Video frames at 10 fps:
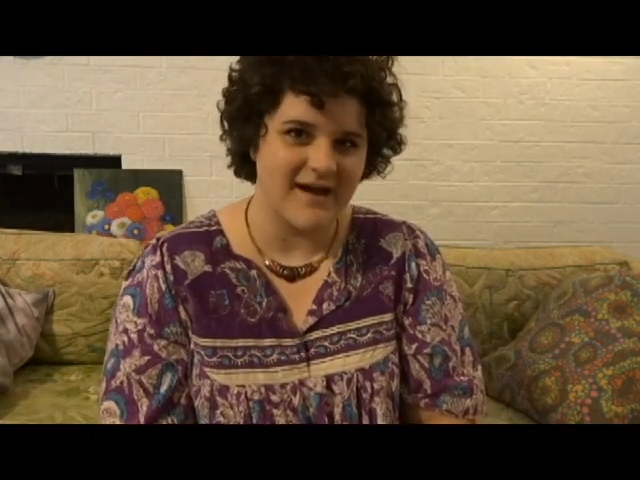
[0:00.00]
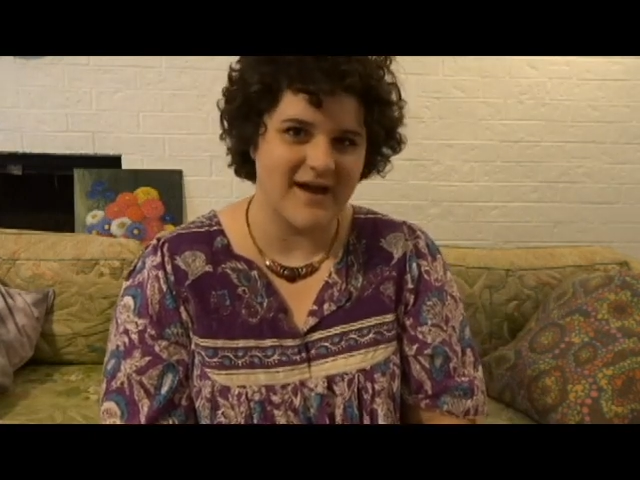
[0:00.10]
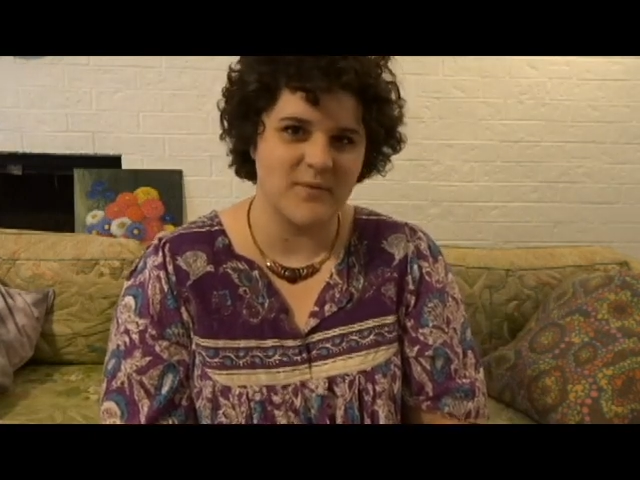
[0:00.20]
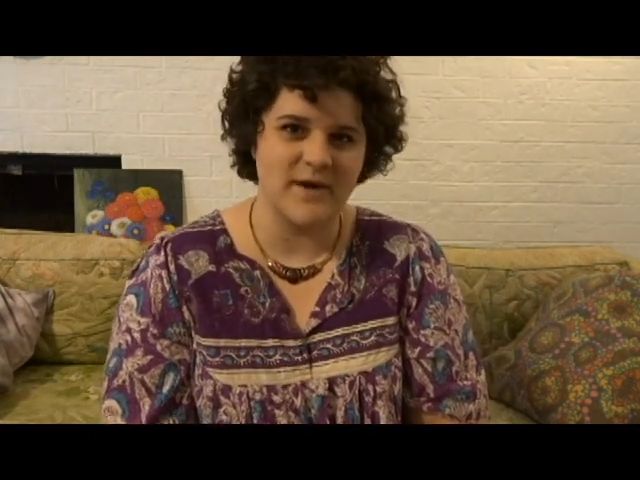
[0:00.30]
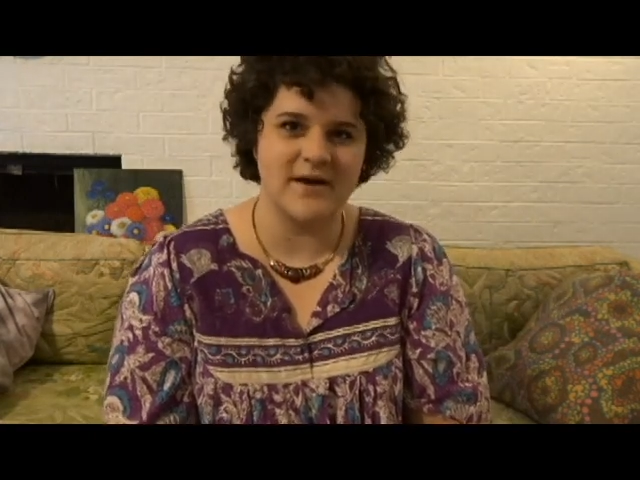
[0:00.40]

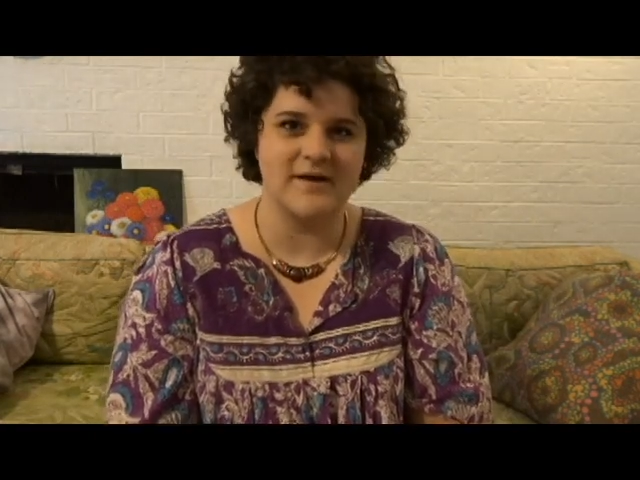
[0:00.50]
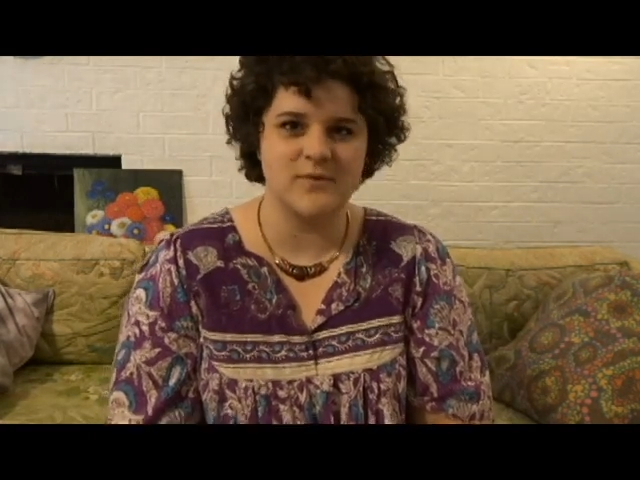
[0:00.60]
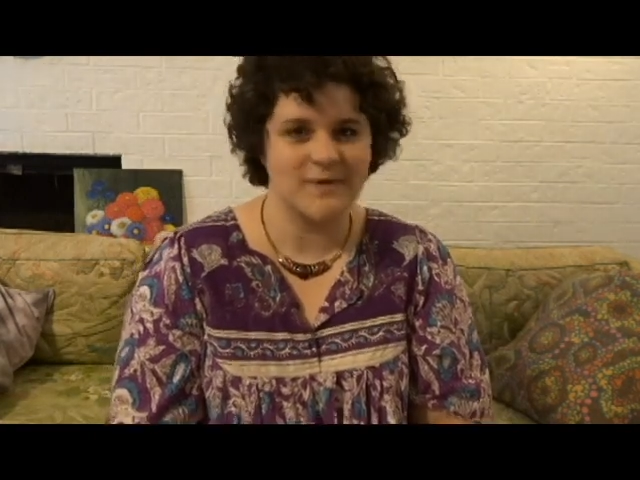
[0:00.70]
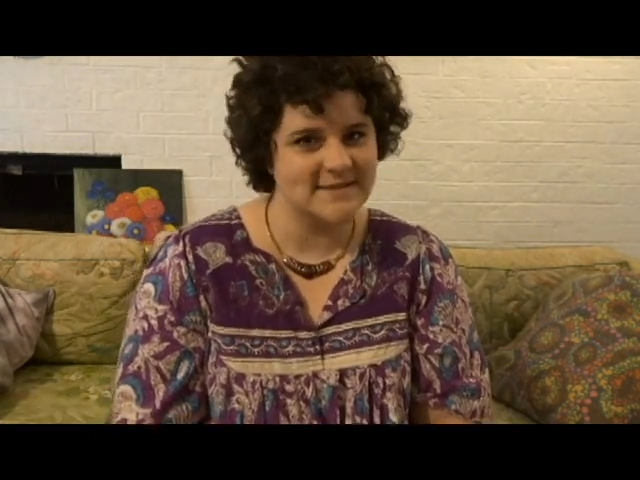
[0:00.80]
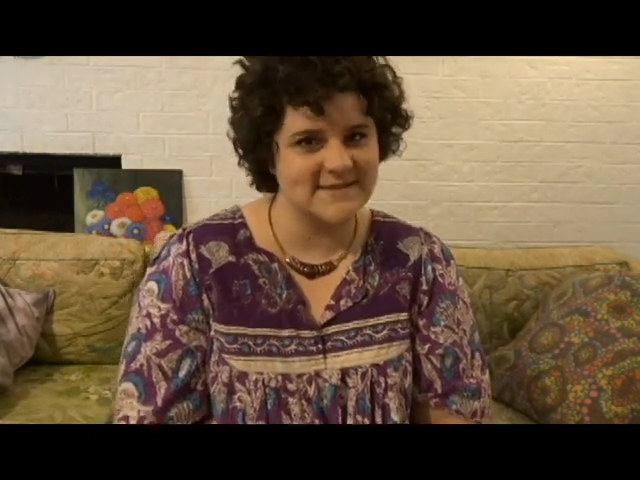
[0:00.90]
I went on a
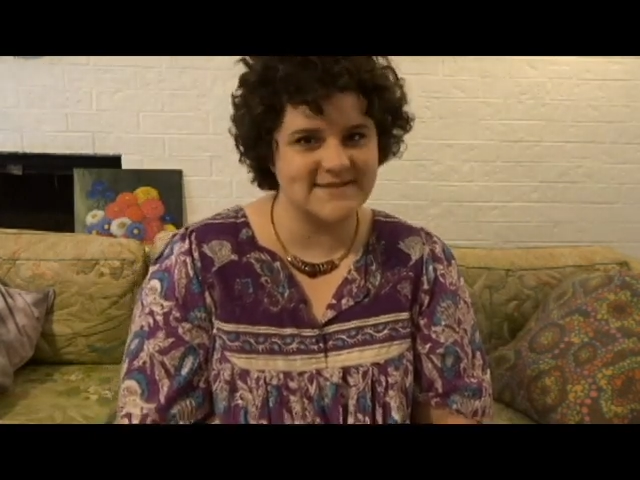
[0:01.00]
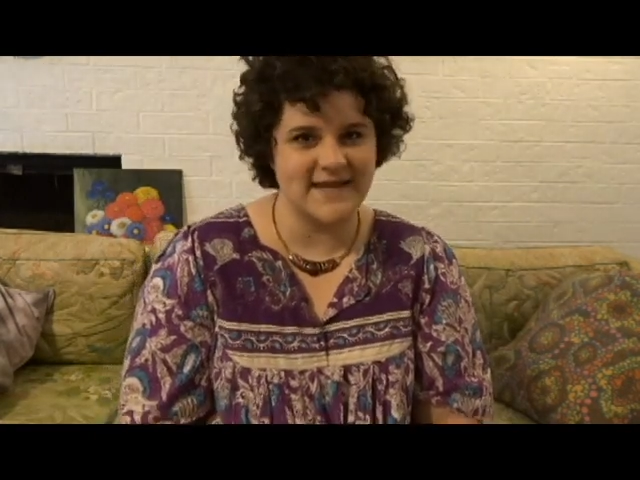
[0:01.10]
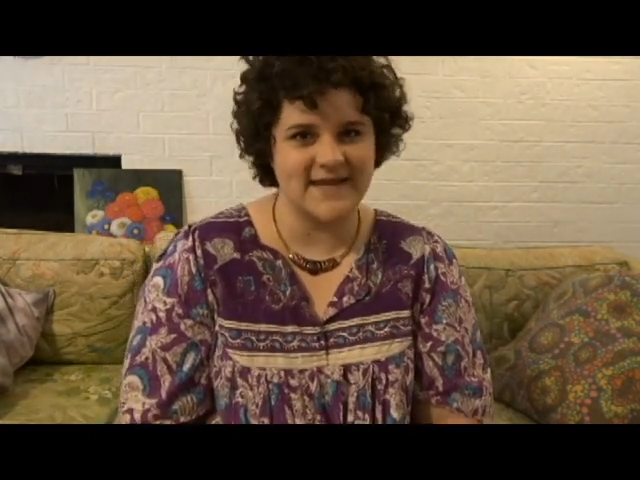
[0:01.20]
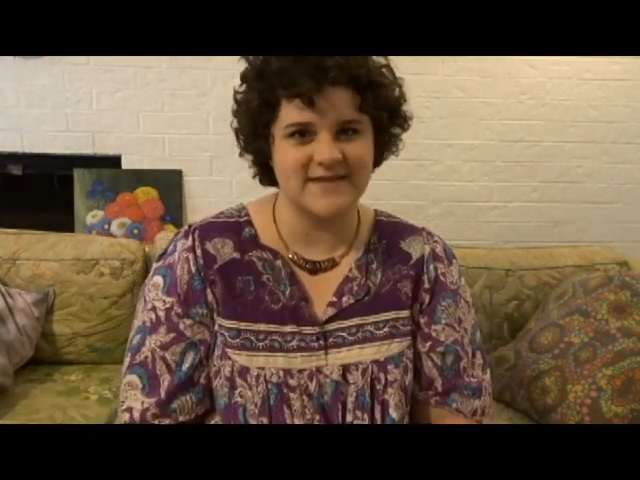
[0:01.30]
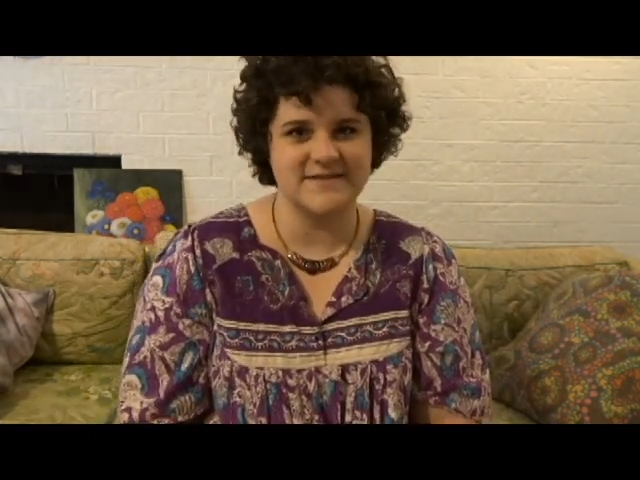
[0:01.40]

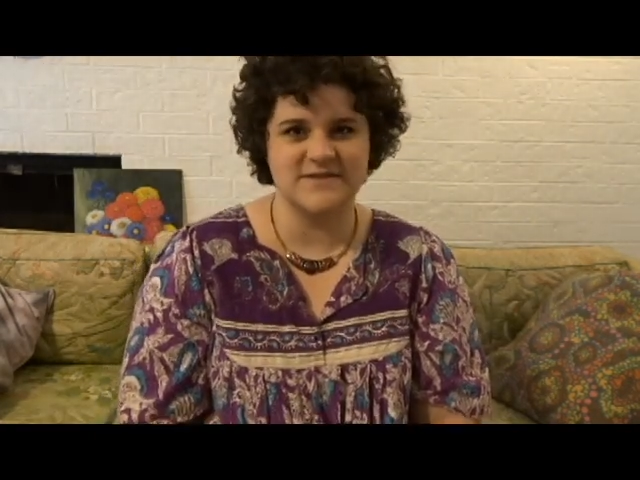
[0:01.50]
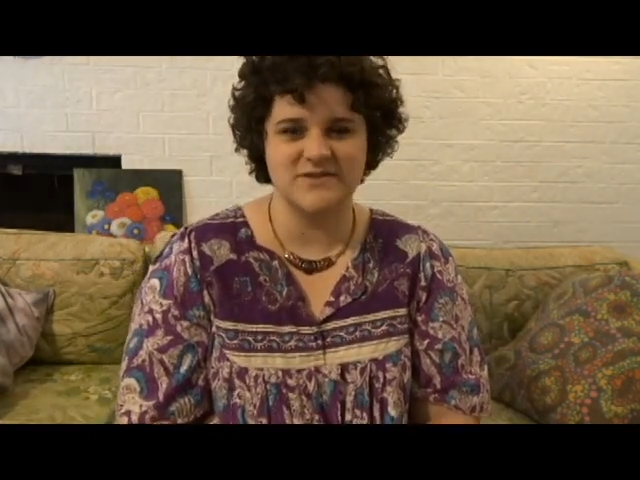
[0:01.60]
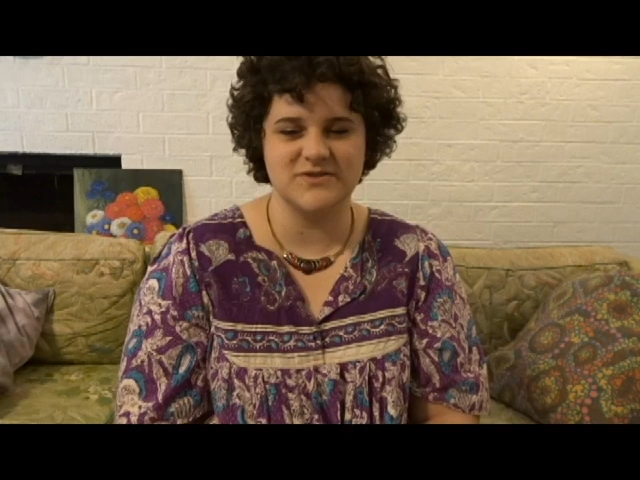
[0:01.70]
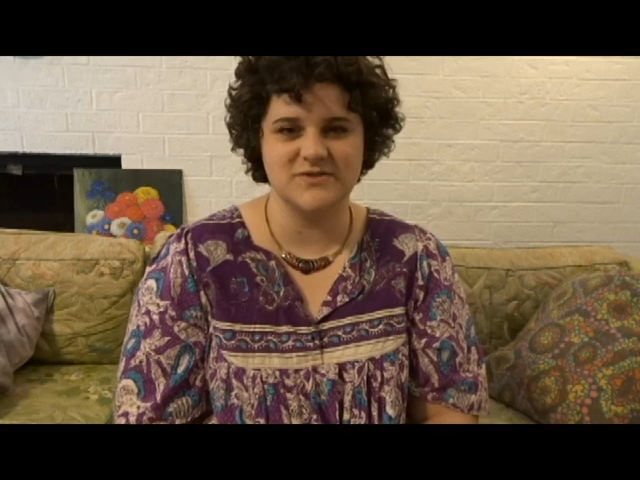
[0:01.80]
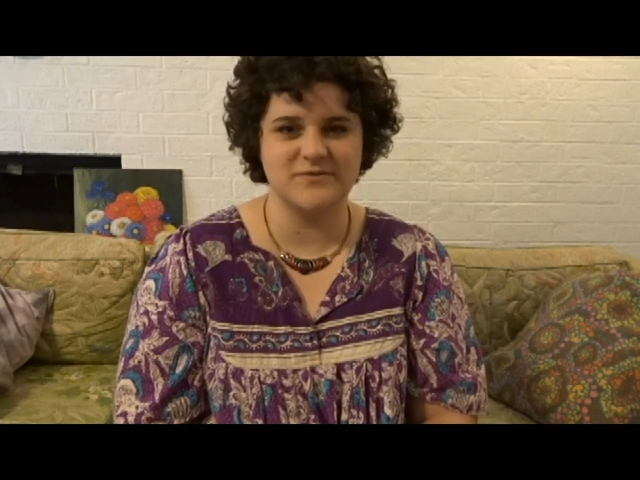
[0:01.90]
Wednesday
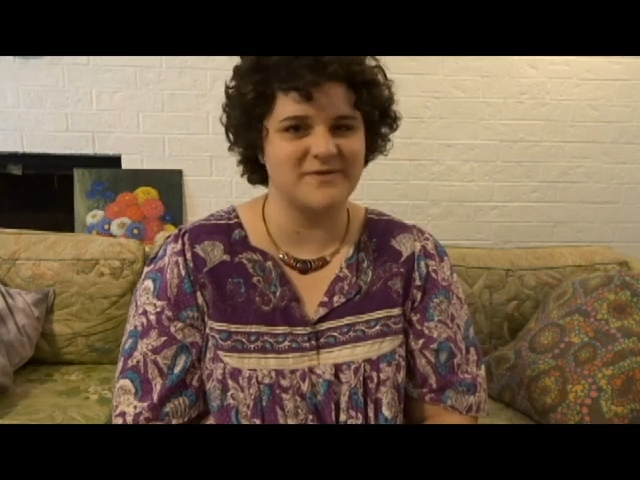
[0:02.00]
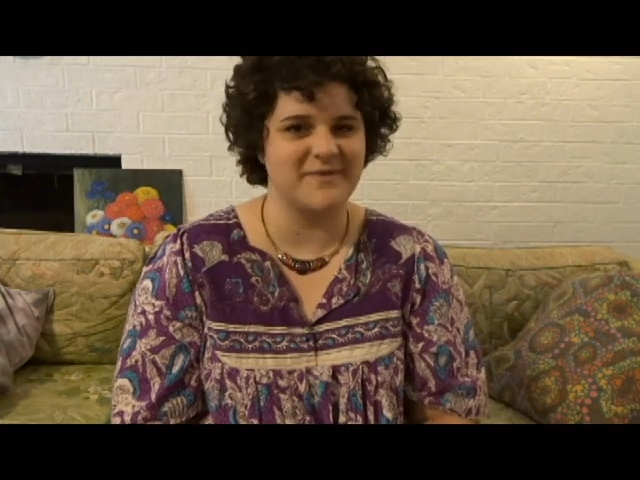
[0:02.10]
to one of